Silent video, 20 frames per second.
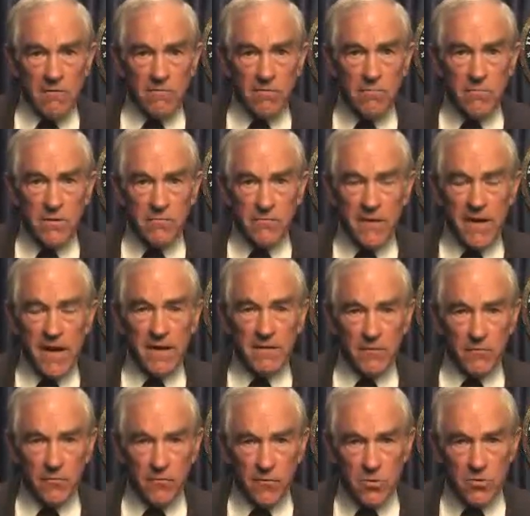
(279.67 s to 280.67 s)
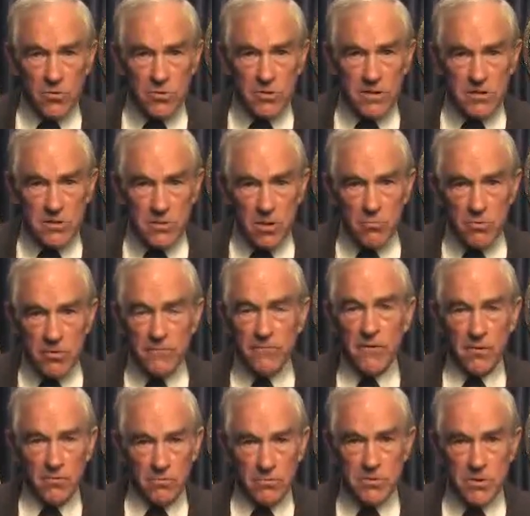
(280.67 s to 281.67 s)
from the fact, first, they start with the
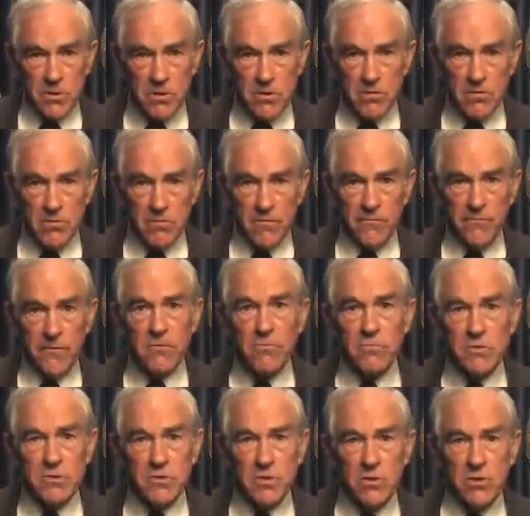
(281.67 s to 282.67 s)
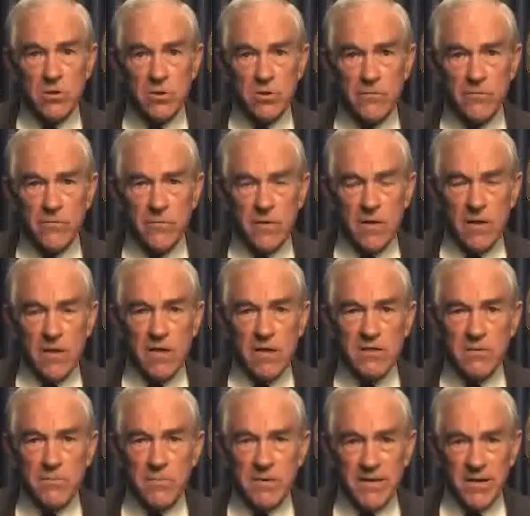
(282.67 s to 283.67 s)
Federal Reserve. The Federal Reserve
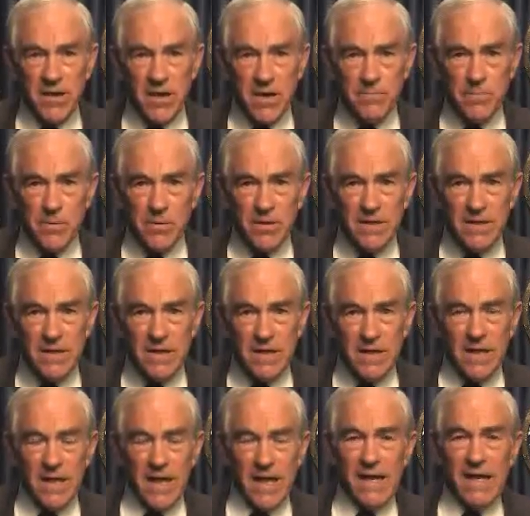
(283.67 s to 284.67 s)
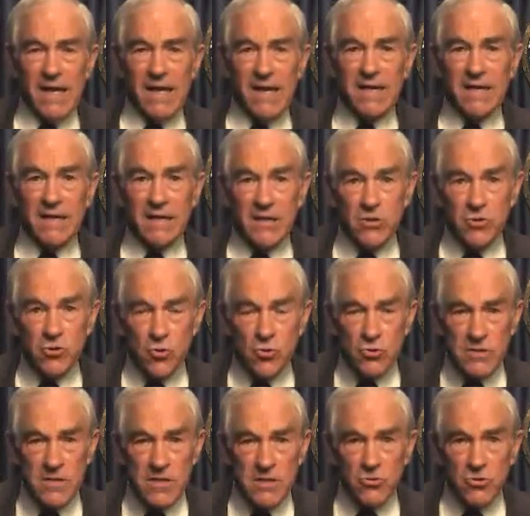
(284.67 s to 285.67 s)
is a monopoly, and it
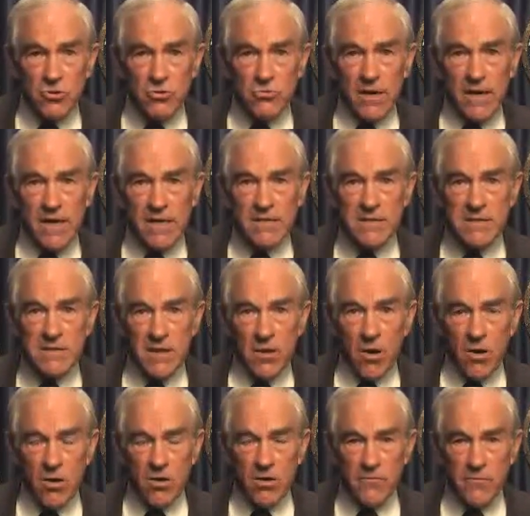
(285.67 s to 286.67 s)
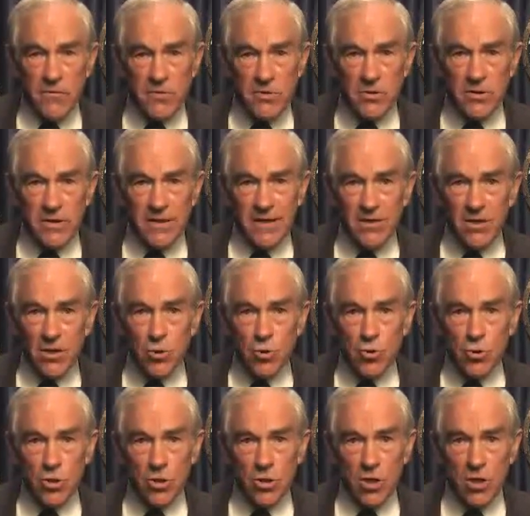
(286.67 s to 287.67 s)
controls interest rates artificially
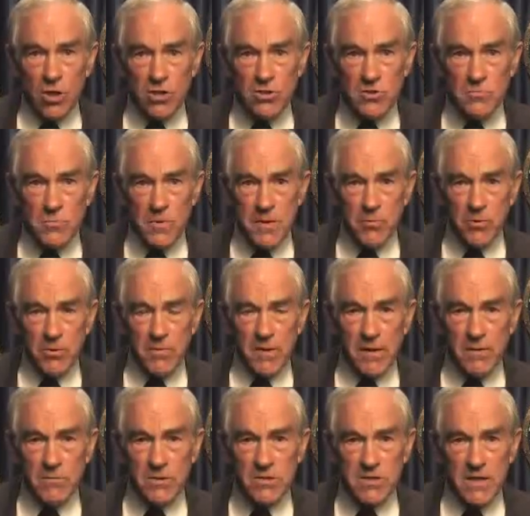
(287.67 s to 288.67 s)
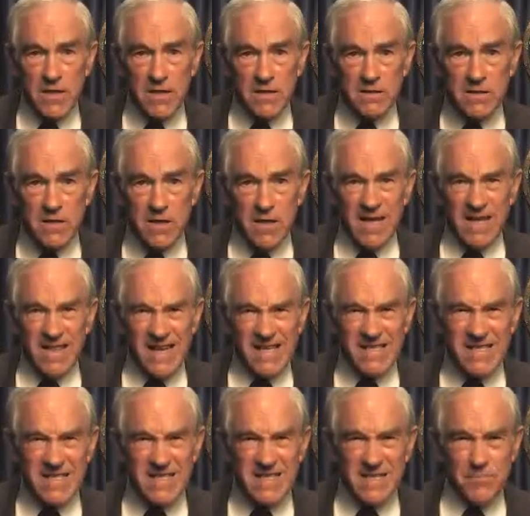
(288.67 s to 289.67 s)
low, causes people to make mistakes.
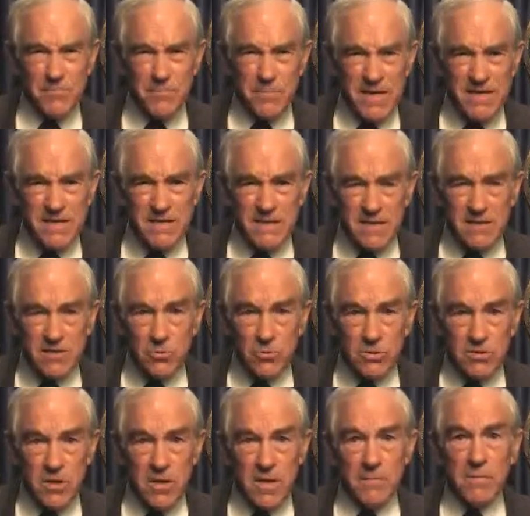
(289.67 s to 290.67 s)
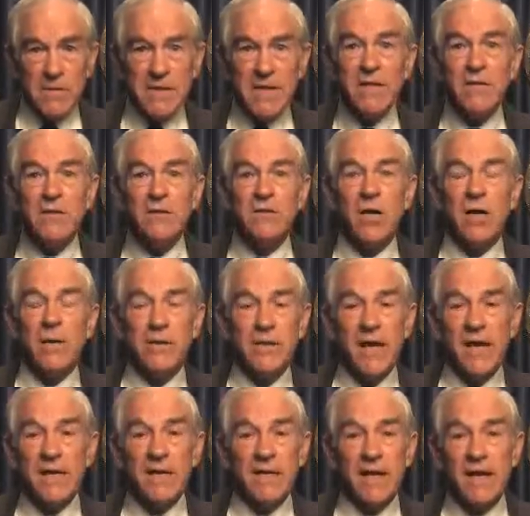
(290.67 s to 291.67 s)
That's the basic source. But then on top of
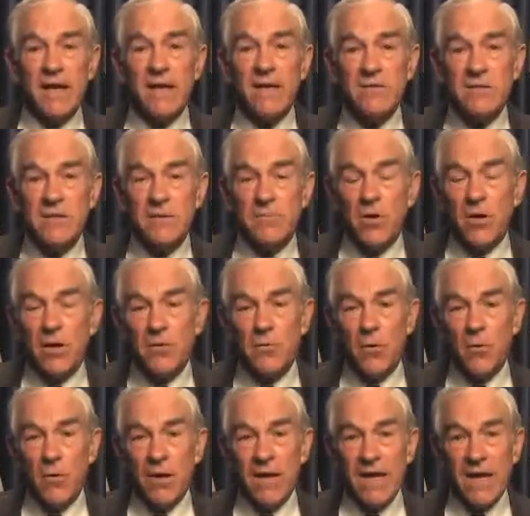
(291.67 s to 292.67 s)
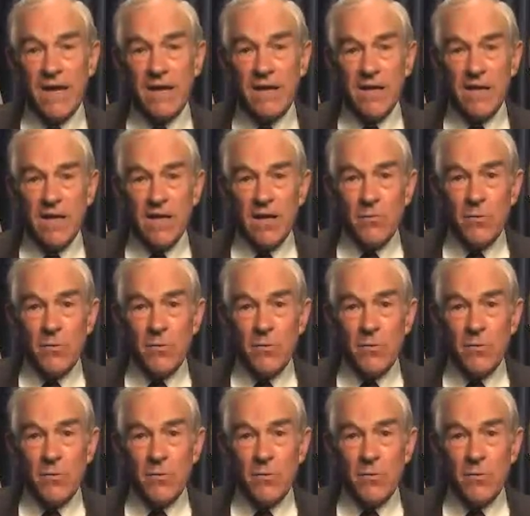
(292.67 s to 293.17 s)
that, in the housing market, what we had